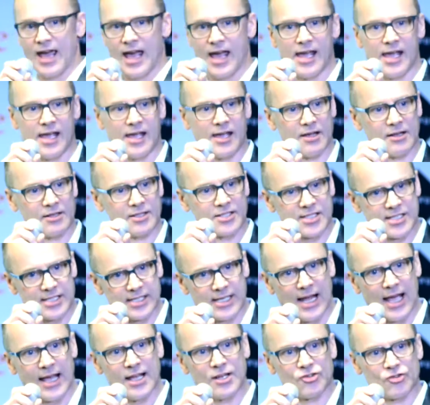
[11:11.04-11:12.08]
a
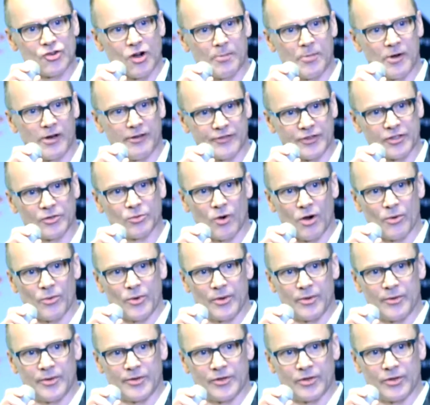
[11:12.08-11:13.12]
slight drop off to what we
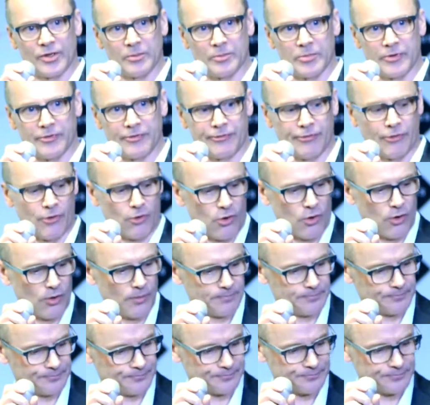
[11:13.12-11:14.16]
were doing
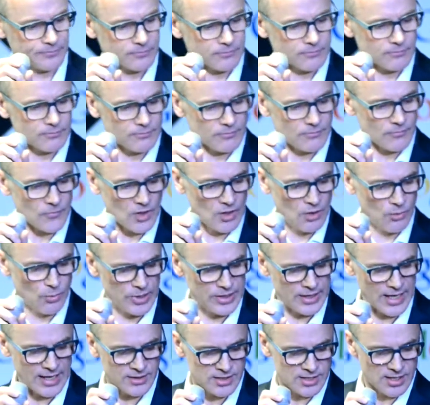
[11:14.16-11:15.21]
before. We
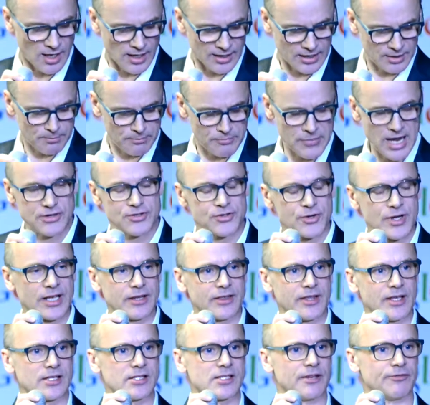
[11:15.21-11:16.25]
then started measuring
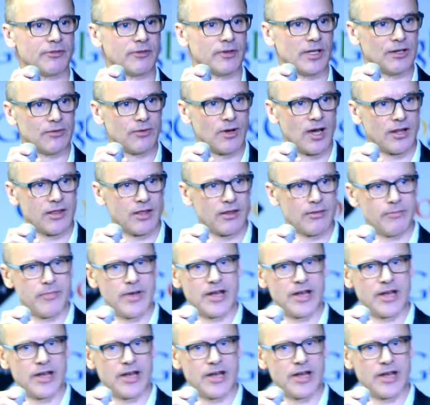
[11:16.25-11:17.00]
things differently. Rather than